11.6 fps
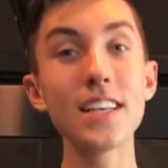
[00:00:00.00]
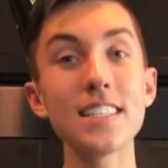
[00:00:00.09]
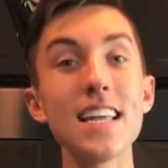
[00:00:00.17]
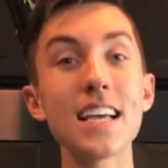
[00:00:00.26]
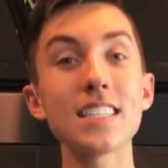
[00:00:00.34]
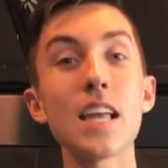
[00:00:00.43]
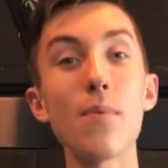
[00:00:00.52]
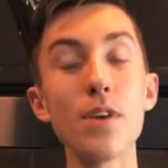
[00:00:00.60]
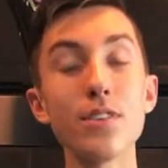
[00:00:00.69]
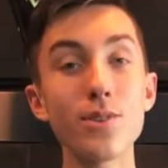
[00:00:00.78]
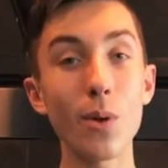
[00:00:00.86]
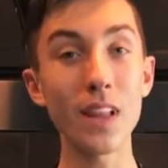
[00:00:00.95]
this next step
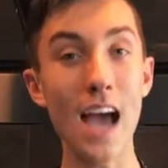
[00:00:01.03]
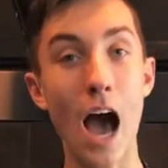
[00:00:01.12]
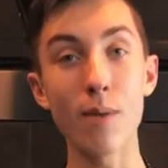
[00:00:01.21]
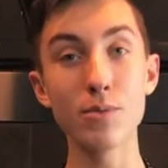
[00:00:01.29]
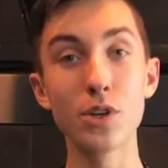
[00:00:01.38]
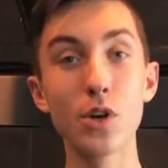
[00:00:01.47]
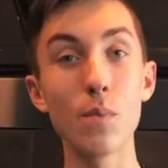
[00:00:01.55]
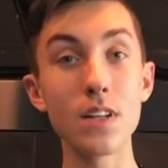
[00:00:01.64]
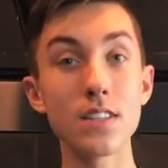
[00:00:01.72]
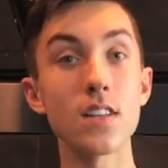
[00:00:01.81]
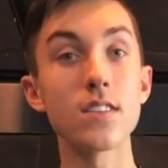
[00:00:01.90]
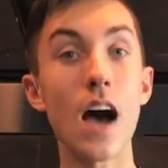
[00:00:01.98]
is totally optional,
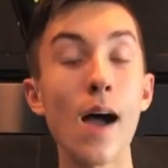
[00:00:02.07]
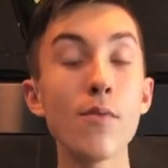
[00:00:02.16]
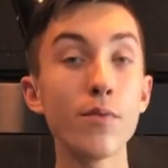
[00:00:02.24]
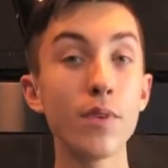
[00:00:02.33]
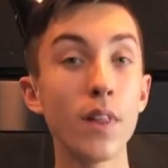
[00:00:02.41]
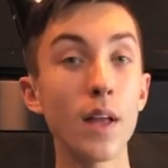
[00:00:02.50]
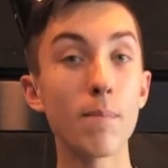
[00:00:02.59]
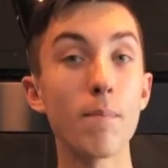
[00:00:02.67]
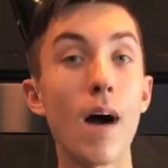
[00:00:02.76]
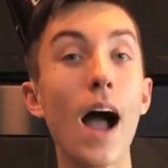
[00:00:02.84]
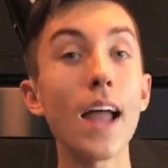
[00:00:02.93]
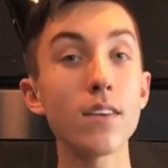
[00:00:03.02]
but since I'm filling
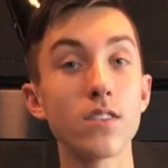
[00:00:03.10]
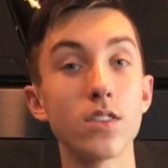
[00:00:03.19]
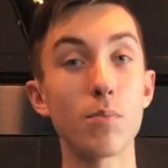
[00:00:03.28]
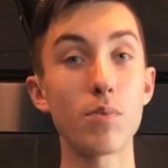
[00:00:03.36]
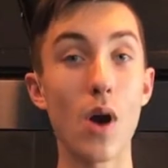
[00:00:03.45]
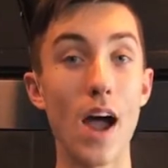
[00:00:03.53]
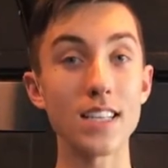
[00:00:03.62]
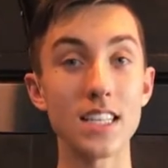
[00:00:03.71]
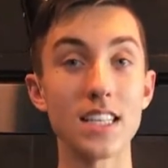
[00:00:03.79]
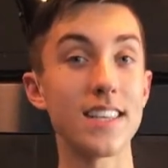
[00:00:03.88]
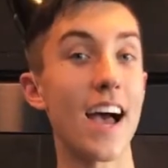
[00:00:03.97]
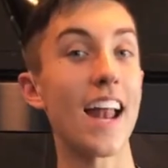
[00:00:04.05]
my surprise
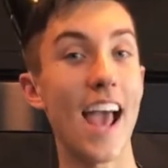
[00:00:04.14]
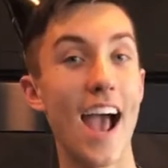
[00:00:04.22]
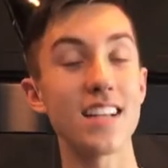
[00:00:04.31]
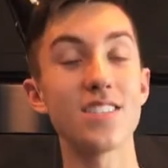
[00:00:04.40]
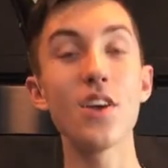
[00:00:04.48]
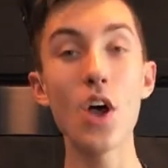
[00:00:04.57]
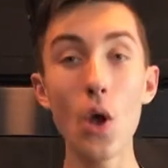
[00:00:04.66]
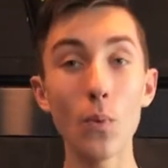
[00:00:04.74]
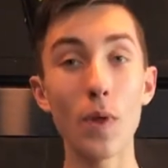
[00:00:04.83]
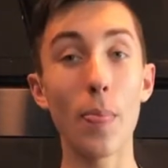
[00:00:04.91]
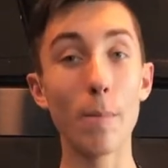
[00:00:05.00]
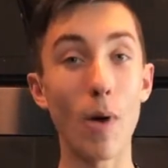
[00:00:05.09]
inside hats
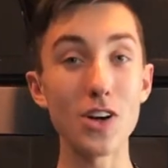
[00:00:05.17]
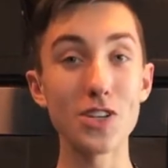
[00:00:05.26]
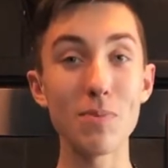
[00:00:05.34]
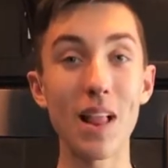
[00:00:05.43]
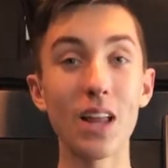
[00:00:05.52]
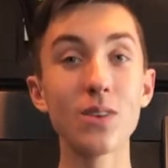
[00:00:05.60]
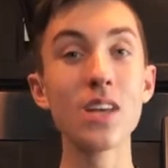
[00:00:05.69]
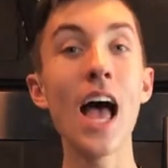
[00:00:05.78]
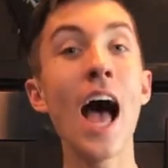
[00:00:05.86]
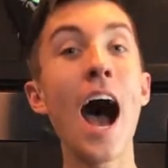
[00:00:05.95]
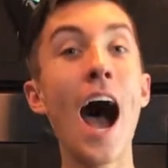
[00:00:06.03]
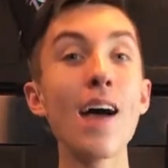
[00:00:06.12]
with marshmallows,
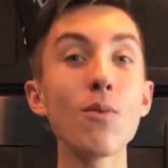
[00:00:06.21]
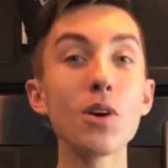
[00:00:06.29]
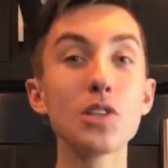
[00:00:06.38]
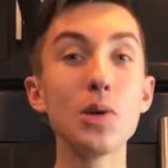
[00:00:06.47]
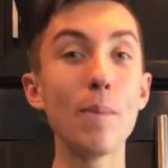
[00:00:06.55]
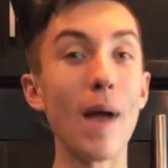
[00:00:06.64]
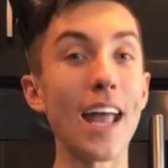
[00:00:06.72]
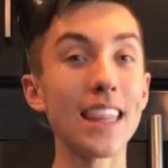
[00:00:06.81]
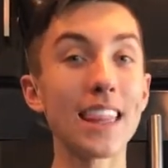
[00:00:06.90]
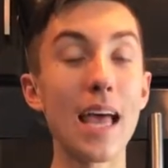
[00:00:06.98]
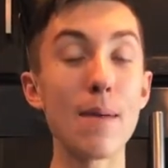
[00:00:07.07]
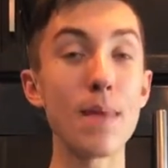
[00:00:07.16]
I want to
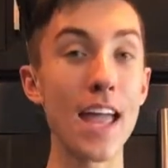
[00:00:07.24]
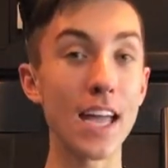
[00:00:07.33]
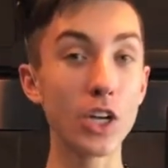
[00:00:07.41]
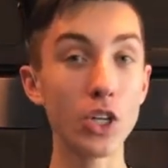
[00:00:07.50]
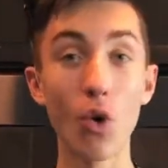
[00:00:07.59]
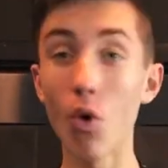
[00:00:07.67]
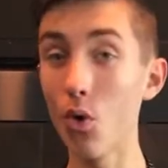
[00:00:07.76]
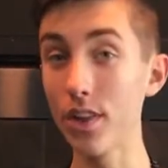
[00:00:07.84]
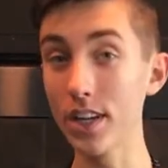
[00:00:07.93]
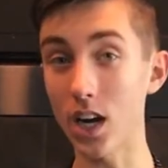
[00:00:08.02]
paint them a gold